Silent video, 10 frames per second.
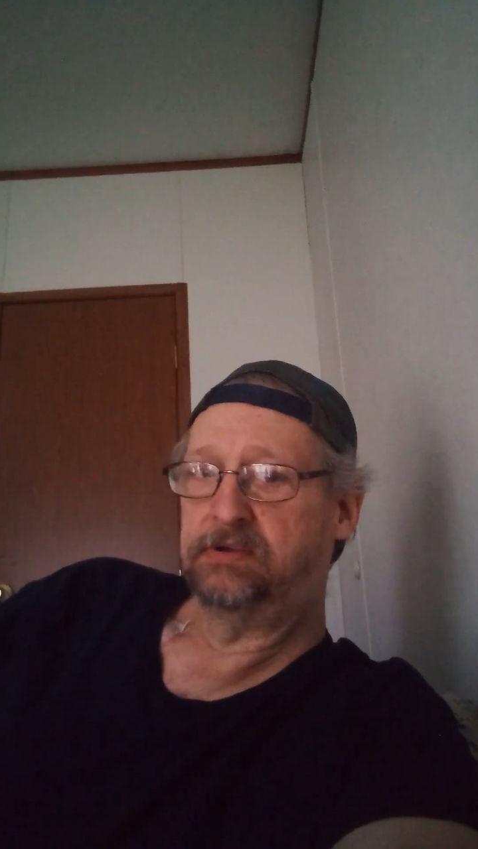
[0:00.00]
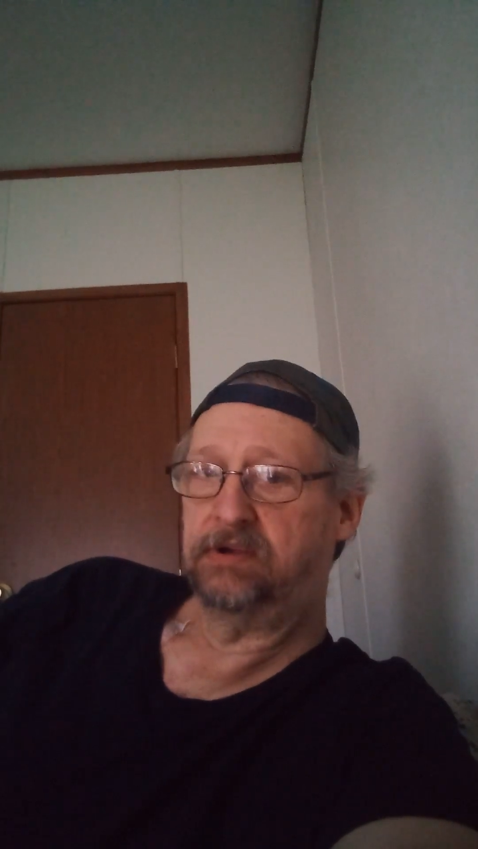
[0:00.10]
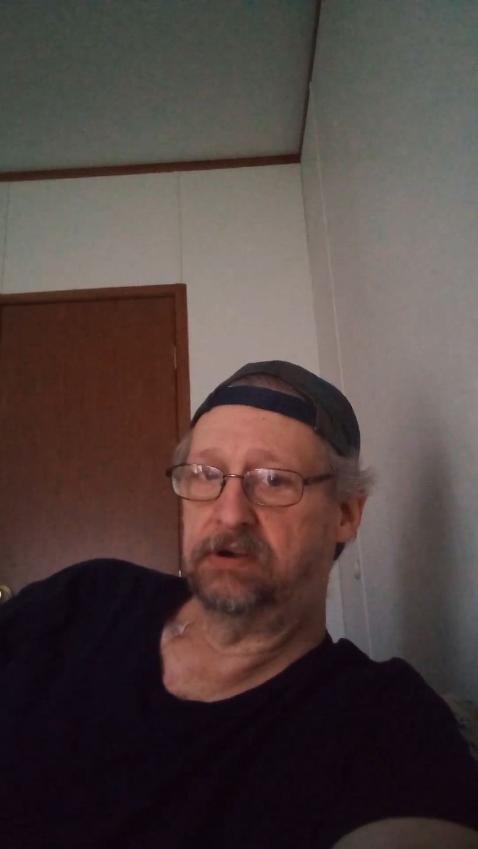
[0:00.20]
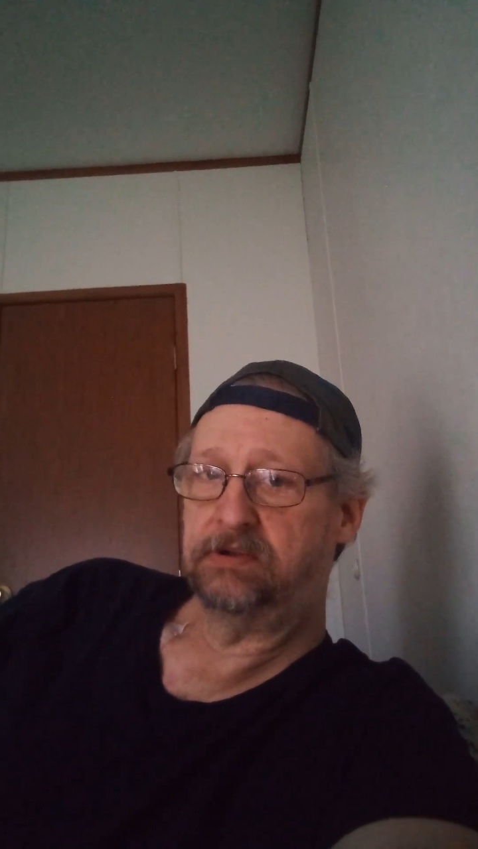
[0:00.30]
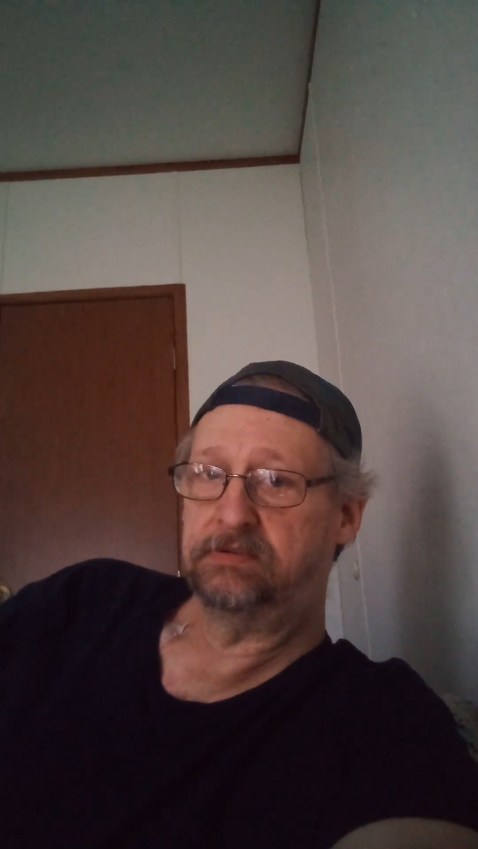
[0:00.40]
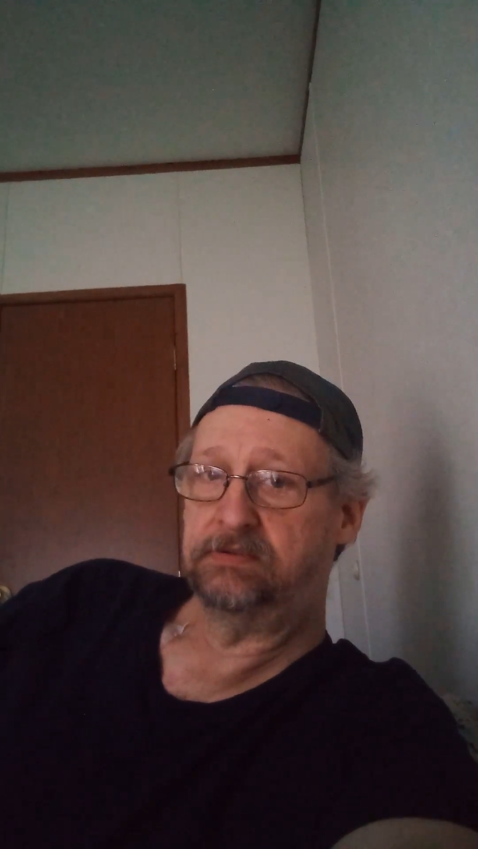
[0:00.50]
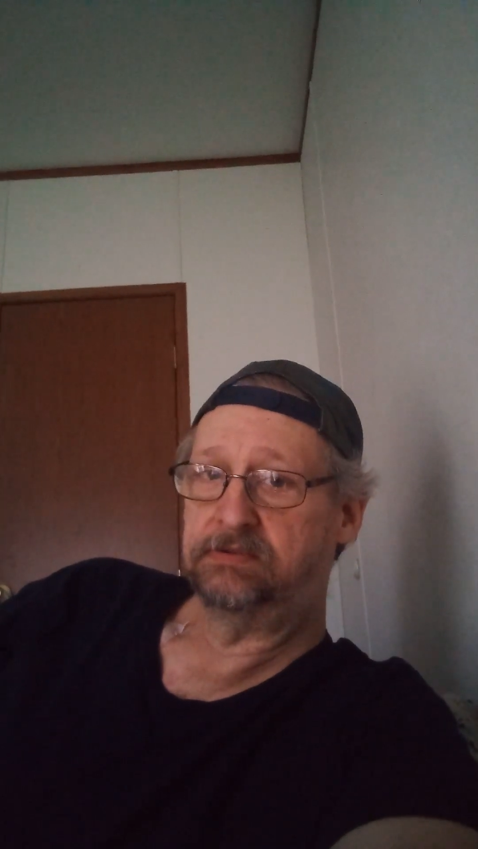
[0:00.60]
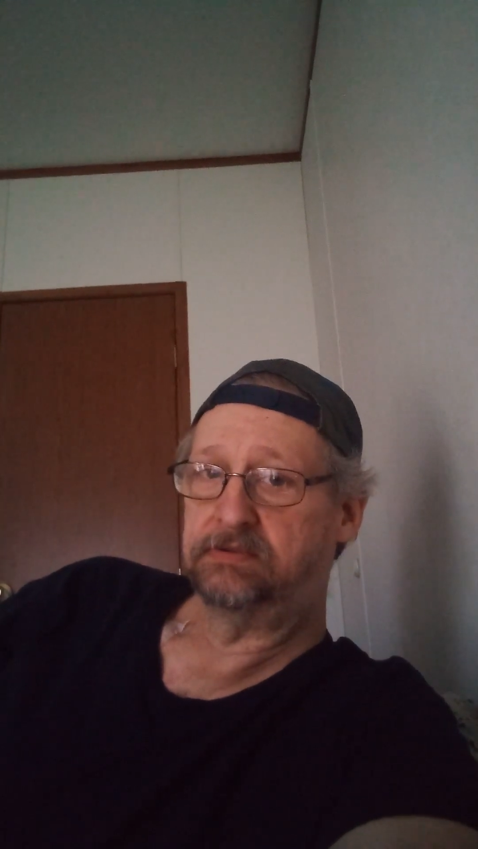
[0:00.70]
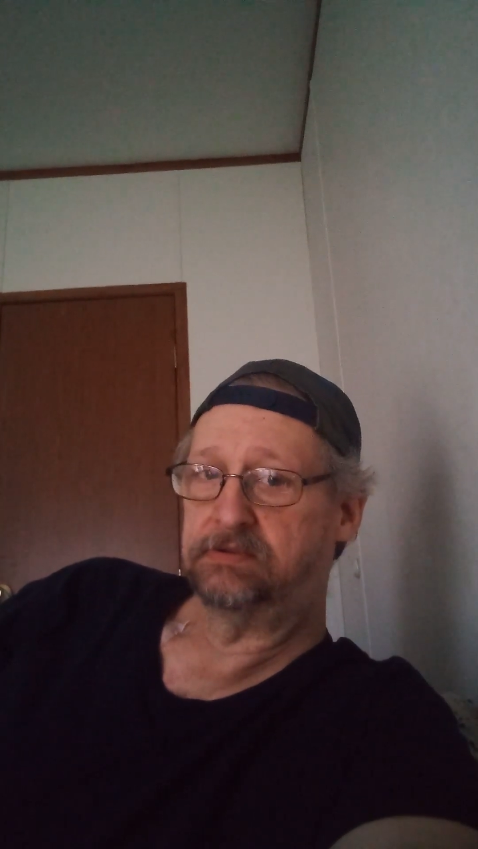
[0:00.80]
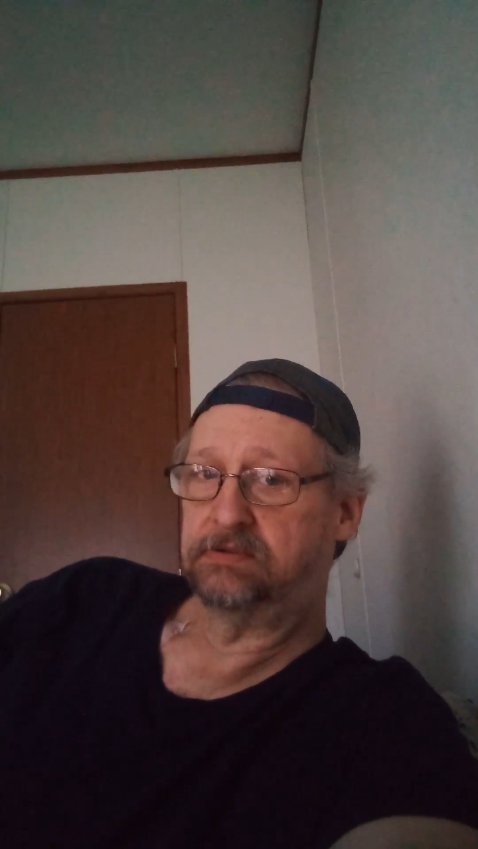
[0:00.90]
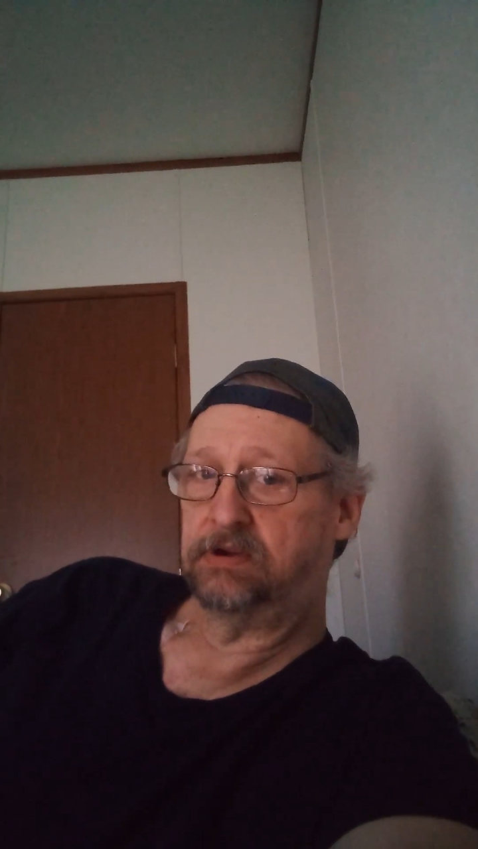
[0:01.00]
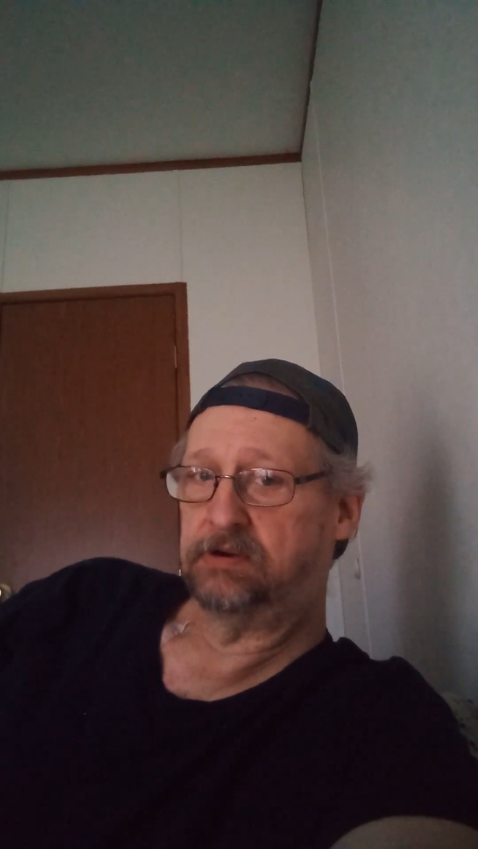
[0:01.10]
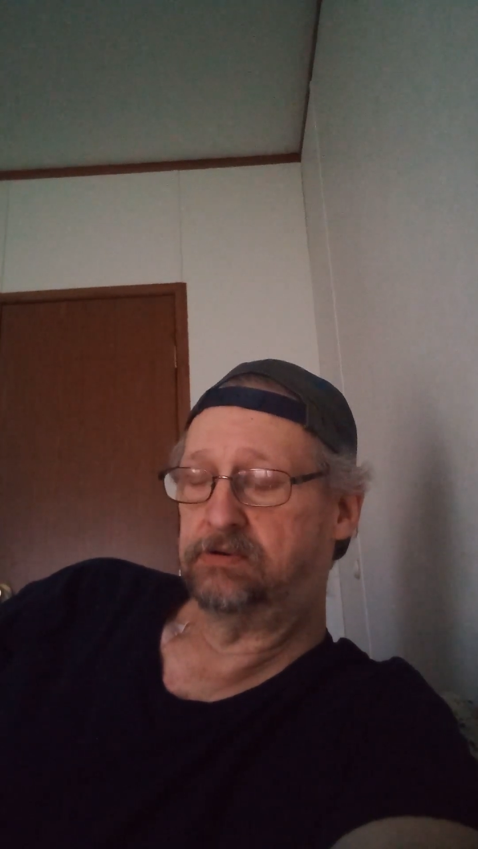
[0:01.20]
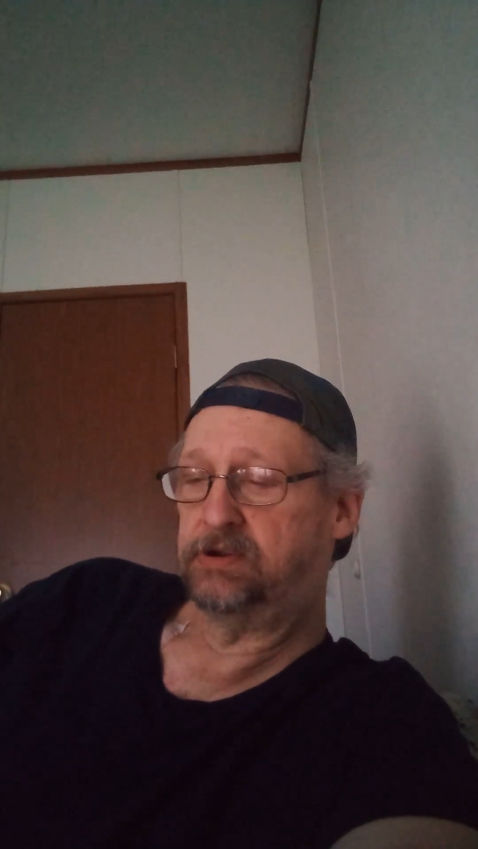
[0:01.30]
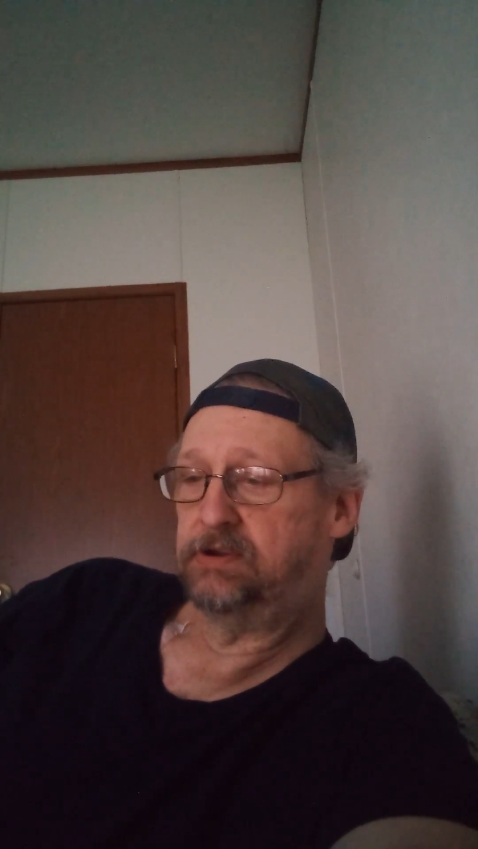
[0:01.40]
I already know that
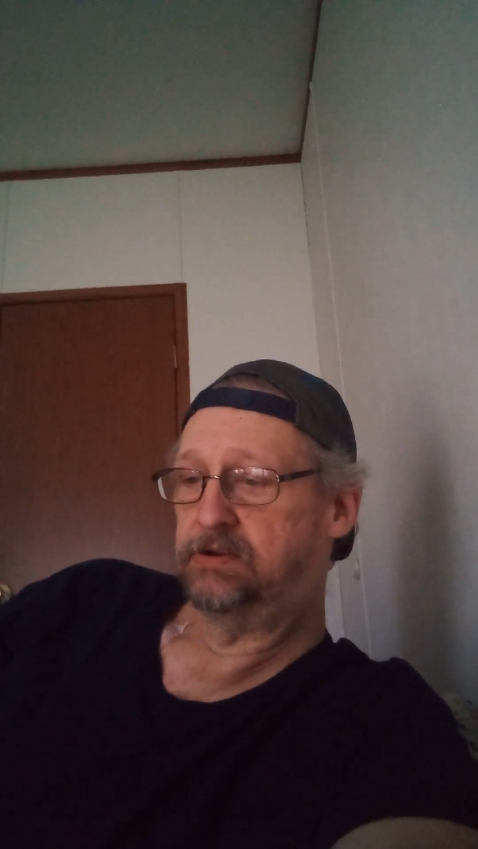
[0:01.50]
myself.